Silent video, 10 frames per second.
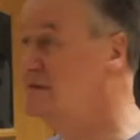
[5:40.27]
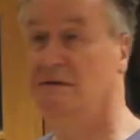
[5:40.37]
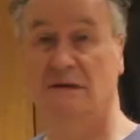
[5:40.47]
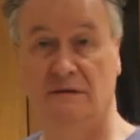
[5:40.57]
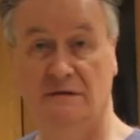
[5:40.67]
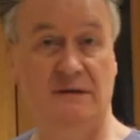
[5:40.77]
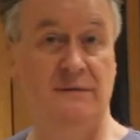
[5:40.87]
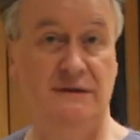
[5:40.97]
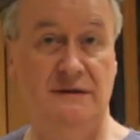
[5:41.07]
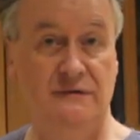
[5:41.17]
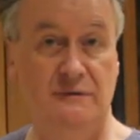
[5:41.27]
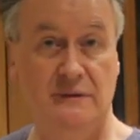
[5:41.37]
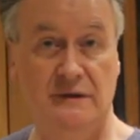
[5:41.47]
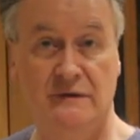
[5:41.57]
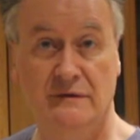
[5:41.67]
you know, some of the different
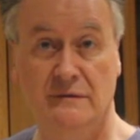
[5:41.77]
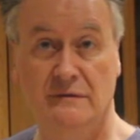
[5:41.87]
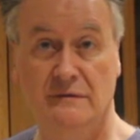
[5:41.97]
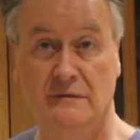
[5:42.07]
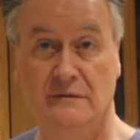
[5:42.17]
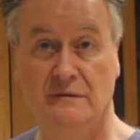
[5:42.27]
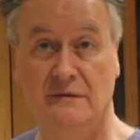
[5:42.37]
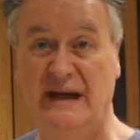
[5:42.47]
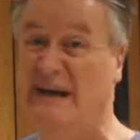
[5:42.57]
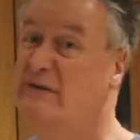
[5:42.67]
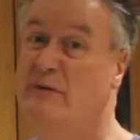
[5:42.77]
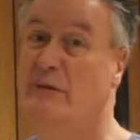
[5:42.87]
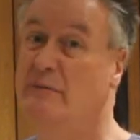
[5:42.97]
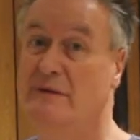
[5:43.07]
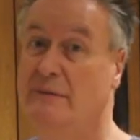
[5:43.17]
ones. I don't
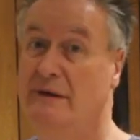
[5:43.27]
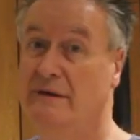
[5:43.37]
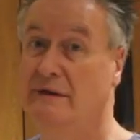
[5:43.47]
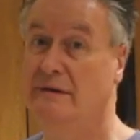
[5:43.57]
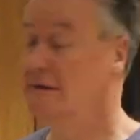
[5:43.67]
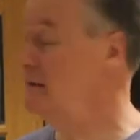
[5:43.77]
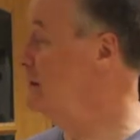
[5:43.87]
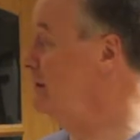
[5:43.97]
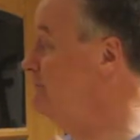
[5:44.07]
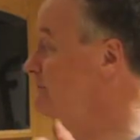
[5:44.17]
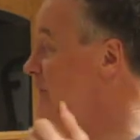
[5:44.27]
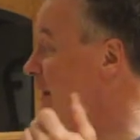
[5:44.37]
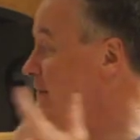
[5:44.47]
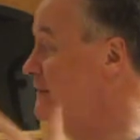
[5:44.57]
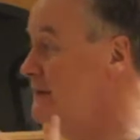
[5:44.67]
remember them either,
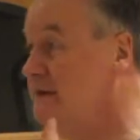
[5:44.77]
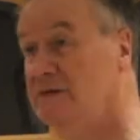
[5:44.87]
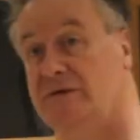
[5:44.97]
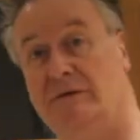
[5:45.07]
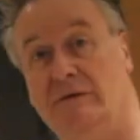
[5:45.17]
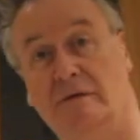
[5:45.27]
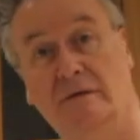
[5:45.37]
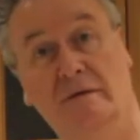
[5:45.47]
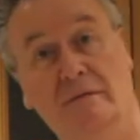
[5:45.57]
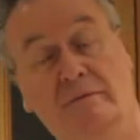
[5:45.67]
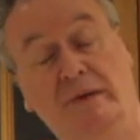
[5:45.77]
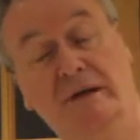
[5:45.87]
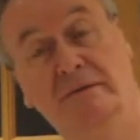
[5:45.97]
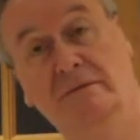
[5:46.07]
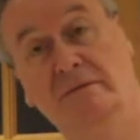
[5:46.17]
other than these two. But
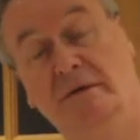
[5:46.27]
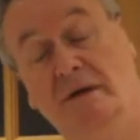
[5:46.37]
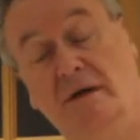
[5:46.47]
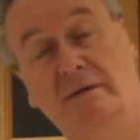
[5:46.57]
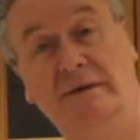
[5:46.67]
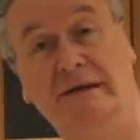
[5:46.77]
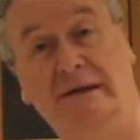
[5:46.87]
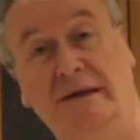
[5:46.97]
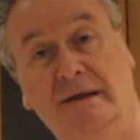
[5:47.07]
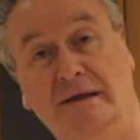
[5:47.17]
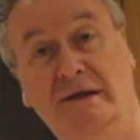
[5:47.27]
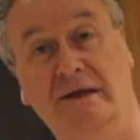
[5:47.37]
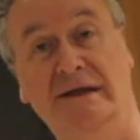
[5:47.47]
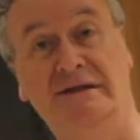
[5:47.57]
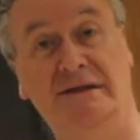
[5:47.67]
I will
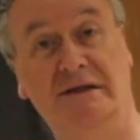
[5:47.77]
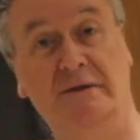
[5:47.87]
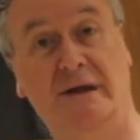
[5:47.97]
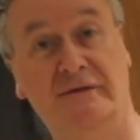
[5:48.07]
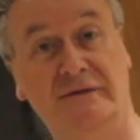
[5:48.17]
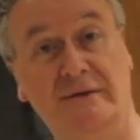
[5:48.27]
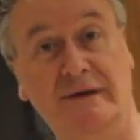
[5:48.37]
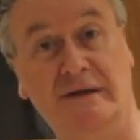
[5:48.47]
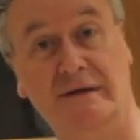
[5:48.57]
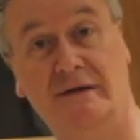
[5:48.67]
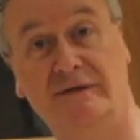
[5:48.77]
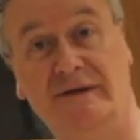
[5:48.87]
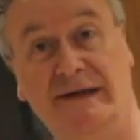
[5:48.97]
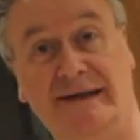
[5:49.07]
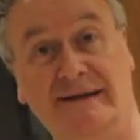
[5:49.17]
see you after
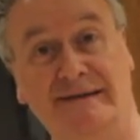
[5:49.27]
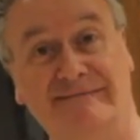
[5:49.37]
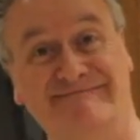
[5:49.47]
the edit.